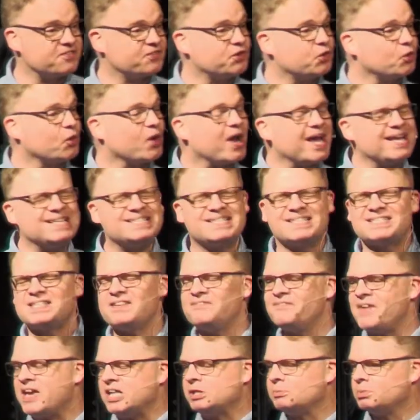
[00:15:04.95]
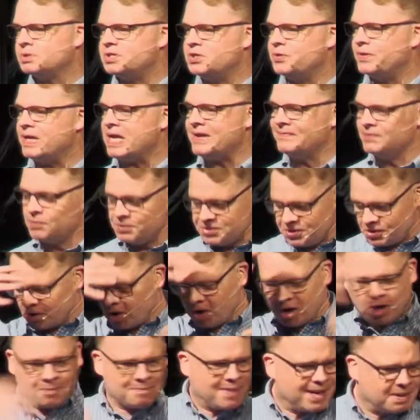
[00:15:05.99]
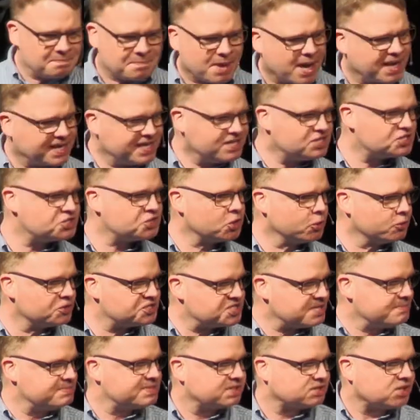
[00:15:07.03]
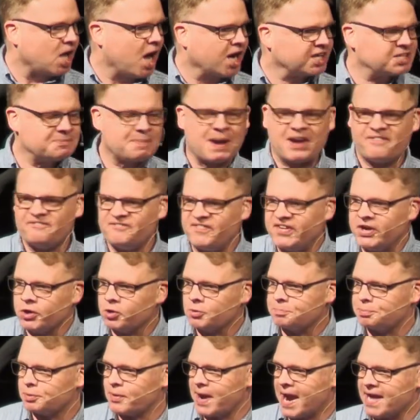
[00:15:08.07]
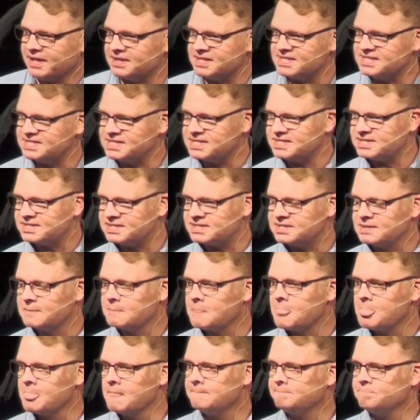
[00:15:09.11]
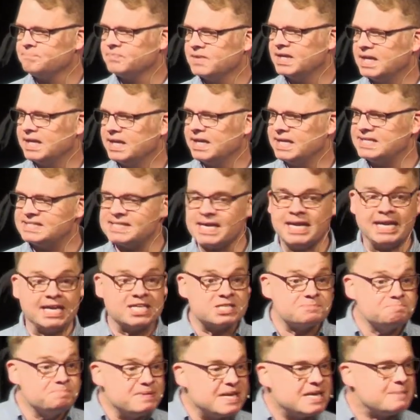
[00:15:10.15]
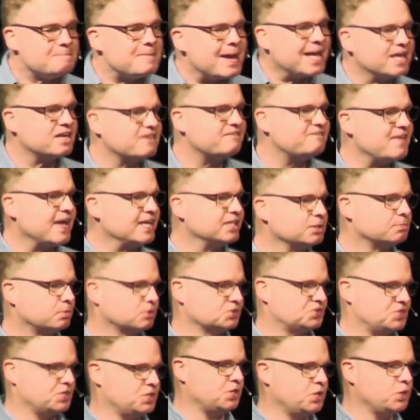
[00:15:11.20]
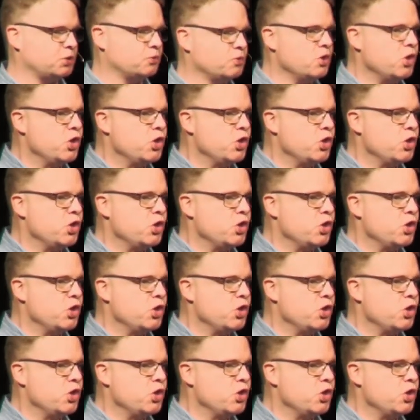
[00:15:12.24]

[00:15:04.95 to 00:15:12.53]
of Christ is available to you, even when your heart, mind, body, and soul seems locked by fear or paralysis. He's saying it's being made available to you.